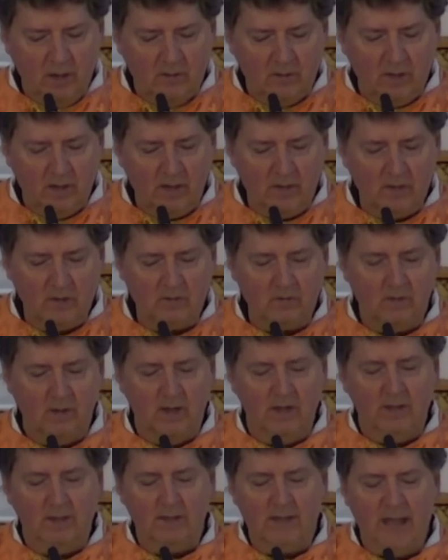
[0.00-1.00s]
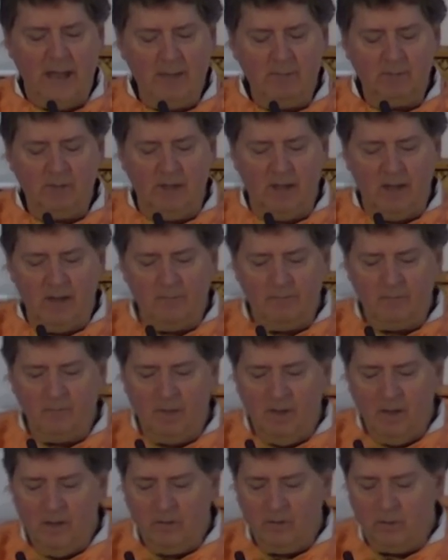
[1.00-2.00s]
They just came to him.
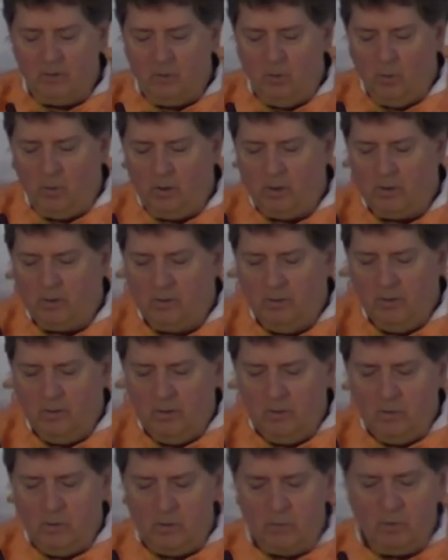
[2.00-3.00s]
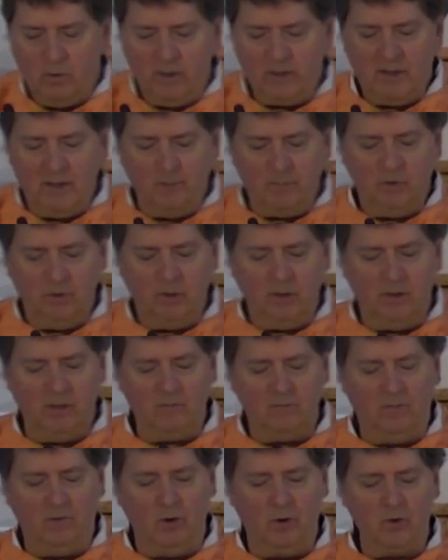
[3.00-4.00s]
The Lord would bring them to
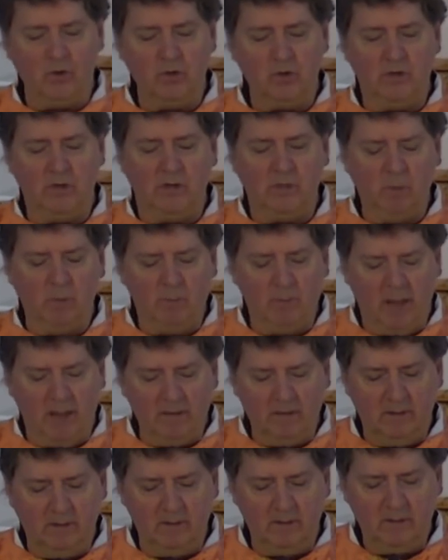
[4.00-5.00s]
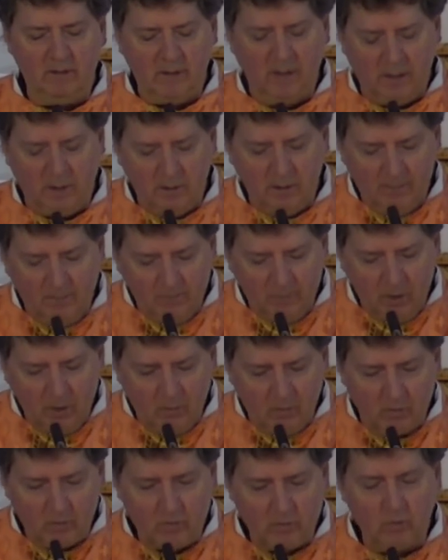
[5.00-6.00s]
conversion and repentance and
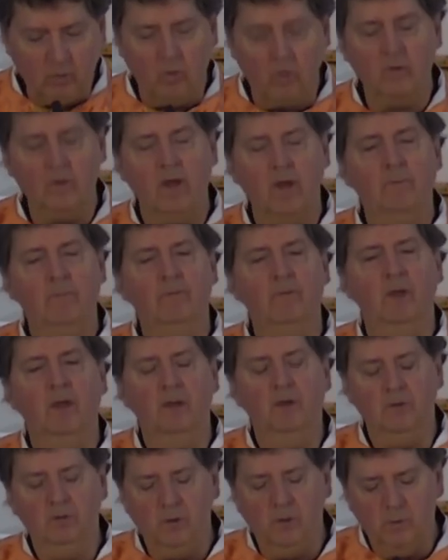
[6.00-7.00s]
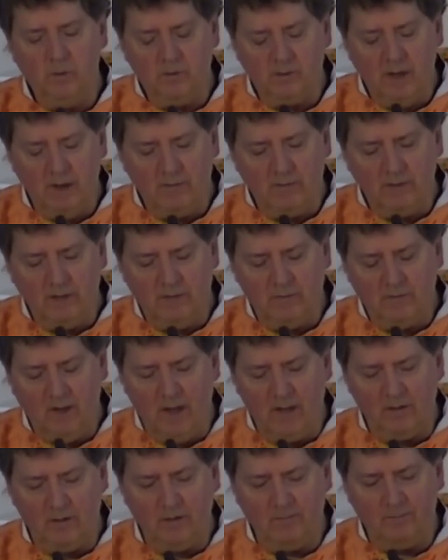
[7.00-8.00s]
restore them to his heavenly
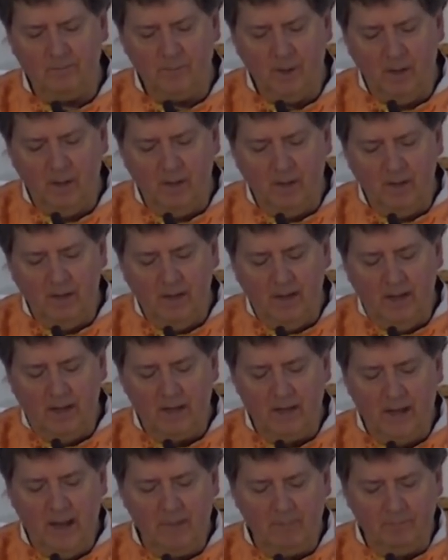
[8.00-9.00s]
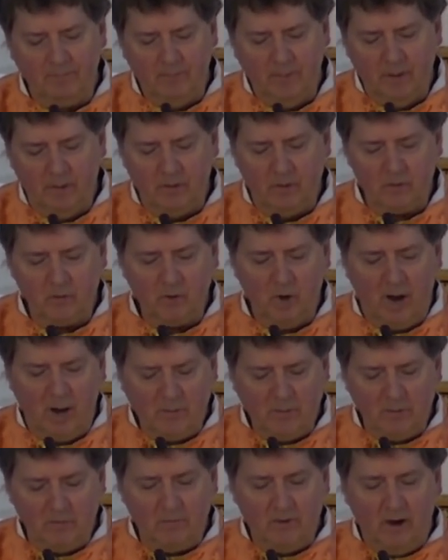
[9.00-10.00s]
Father. And yet, the
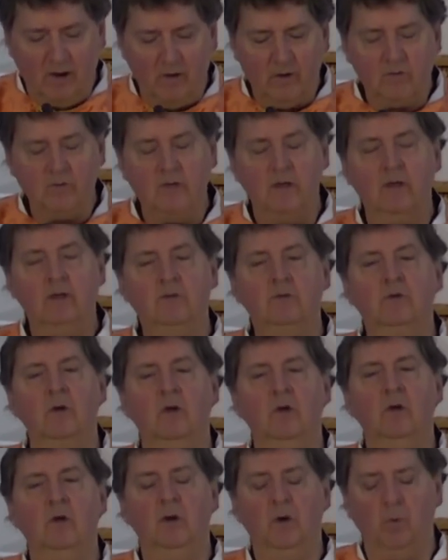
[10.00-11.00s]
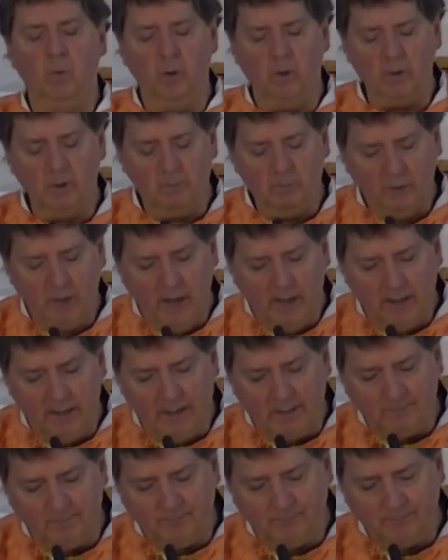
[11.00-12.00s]
scribes and Pharisees were
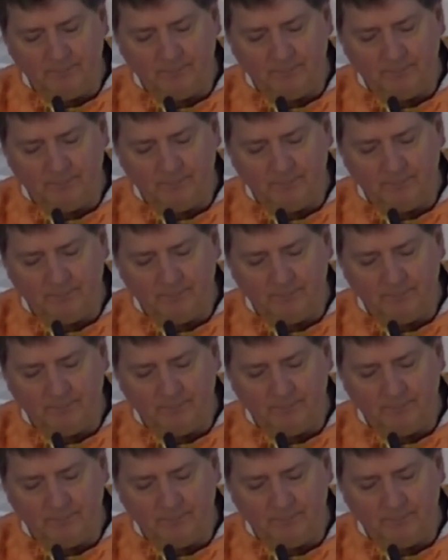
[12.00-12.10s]
complaining.